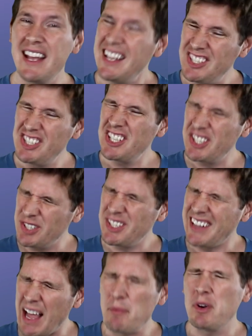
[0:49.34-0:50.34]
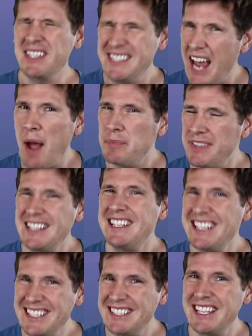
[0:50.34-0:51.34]
It's just there's a lot more depth in
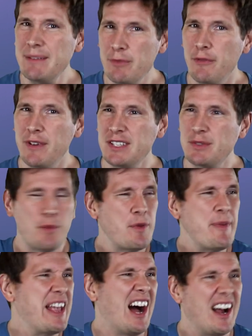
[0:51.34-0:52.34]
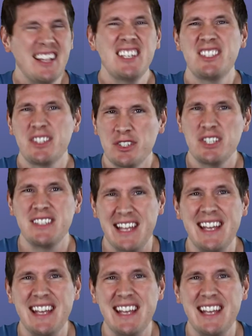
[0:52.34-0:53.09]
DC movies. Can we be honest? There just